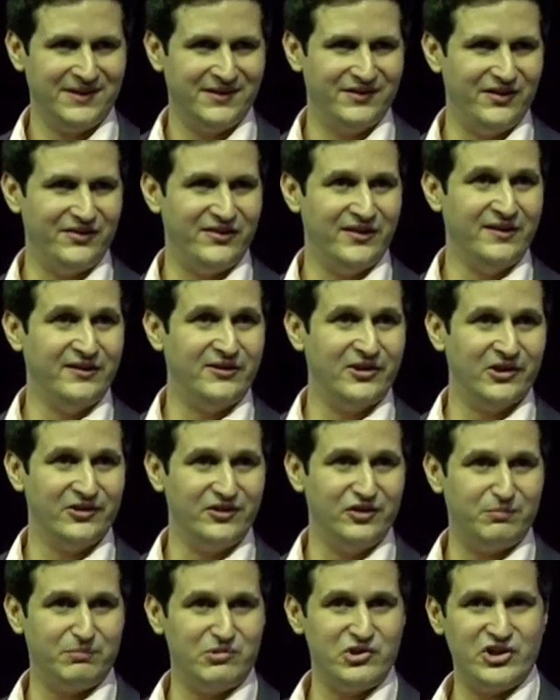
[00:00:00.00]
This in
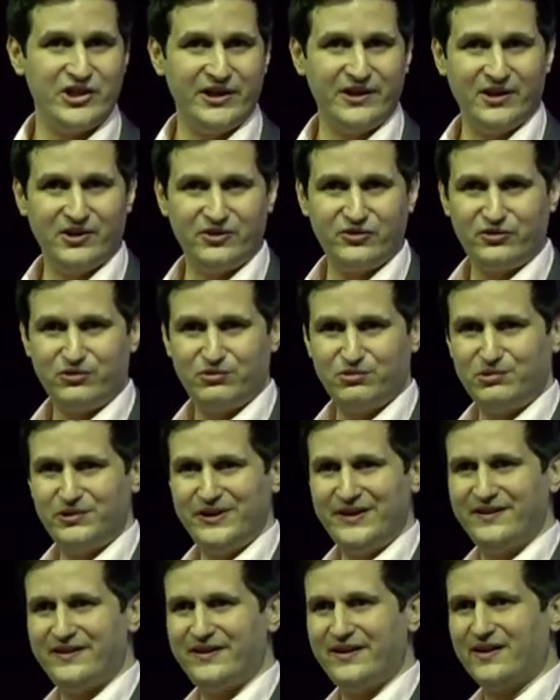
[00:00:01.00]
turn is pushing us to
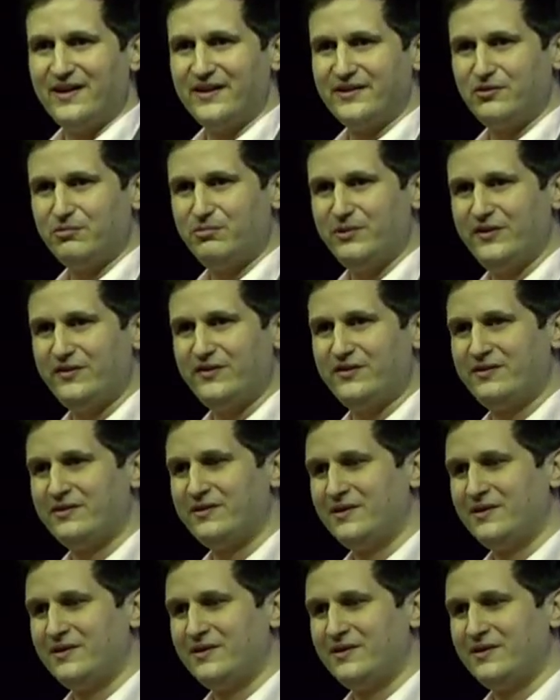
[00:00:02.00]
interact with